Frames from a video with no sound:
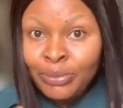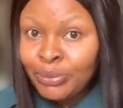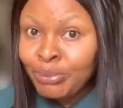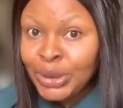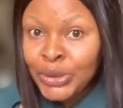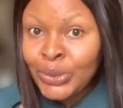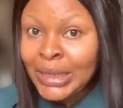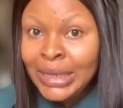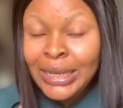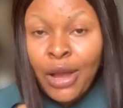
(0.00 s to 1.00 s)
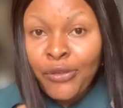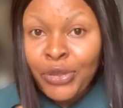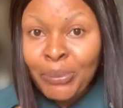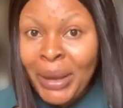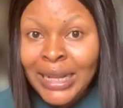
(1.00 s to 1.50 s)
between either of
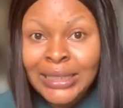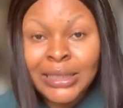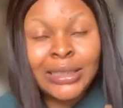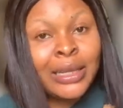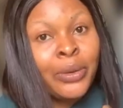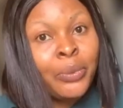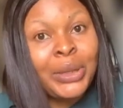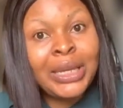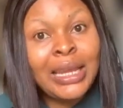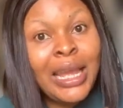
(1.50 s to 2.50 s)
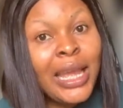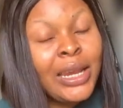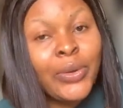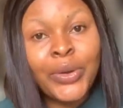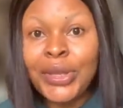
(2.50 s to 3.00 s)
the parties with
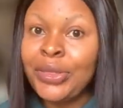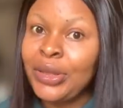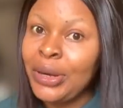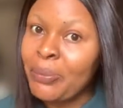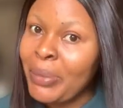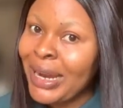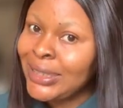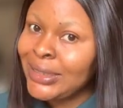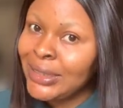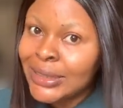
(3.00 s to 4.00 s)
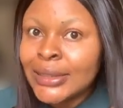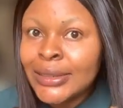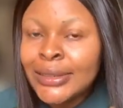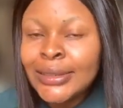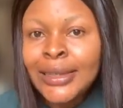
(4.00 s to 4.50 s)
any other third party.
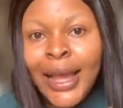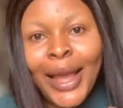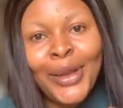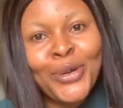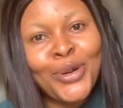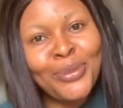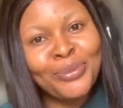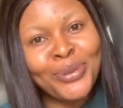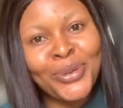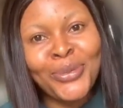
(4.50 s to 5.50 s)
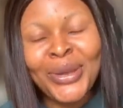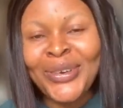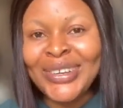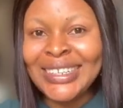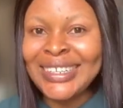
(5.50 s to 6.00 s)
I hope we
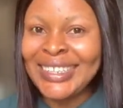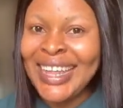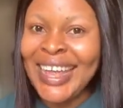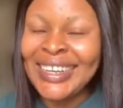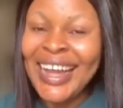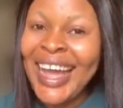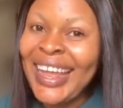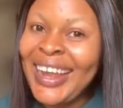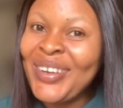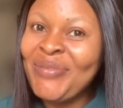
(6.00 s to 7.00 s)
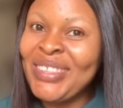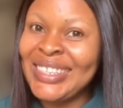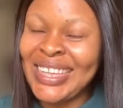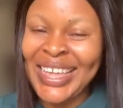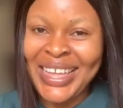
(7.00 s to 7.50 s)
understand. And I hope
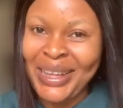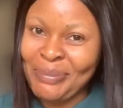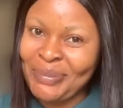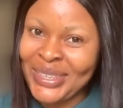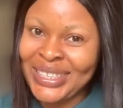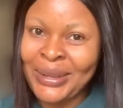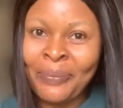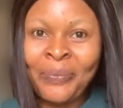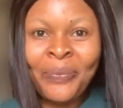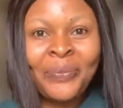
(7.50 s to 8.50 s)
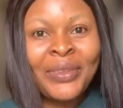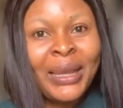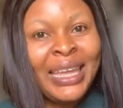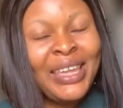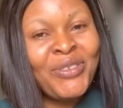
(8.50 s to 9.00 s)
this helps.
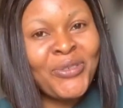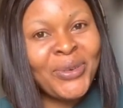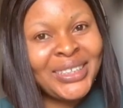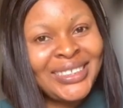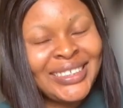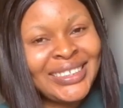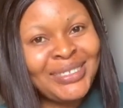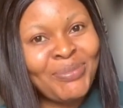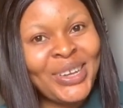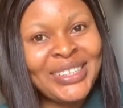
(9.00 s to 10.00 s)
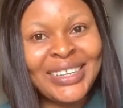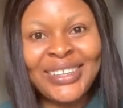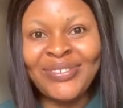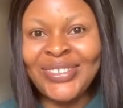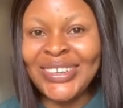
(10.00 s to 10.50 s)
If you want to this point and
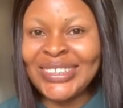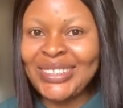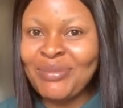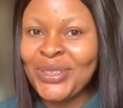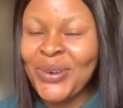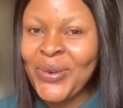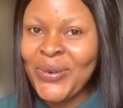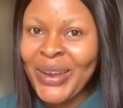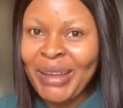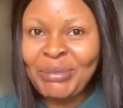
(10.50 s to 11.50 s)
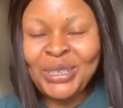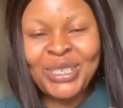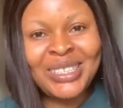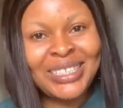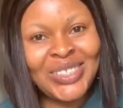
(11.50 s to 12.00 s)
you've not subscribed
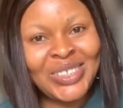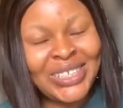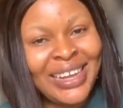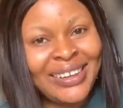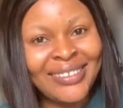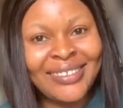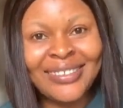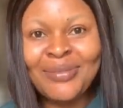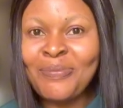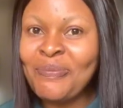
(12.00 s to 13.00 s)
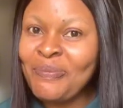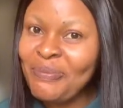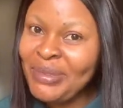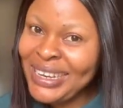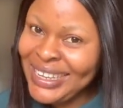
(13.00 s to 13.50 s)
to this channel,
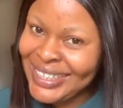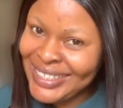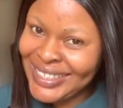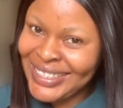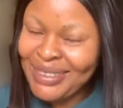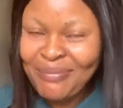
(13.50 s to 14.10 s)
please